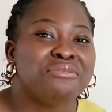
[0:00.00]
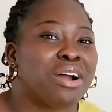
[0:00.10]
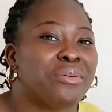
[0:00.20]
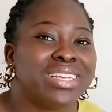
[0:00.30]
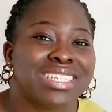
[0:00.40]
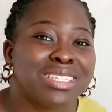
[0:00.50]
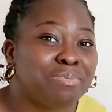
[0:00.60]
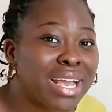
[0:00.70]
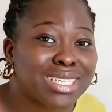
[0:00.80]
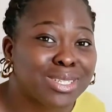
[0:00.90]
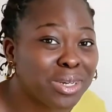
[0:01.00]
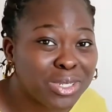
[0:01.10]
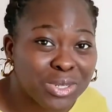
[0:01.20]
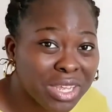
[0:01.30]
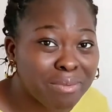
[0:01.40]
For reasons best known
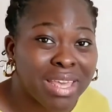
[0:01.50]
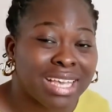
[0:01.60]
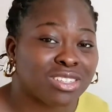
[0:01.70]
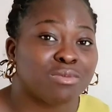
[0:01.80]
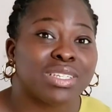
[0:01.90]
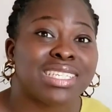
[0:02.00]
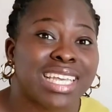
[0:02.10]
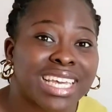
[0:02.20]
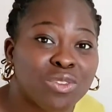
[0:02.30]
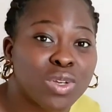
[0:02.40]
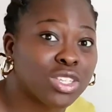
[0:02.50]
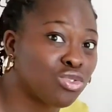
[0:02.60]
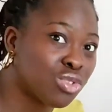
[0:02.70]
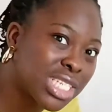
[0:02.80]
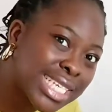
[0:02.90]
to him, he has not been sticking with
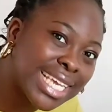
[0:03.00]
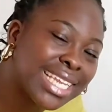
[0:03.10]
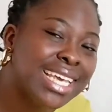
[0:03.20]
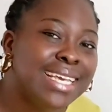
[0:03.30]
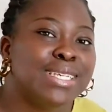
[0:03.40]
his routine.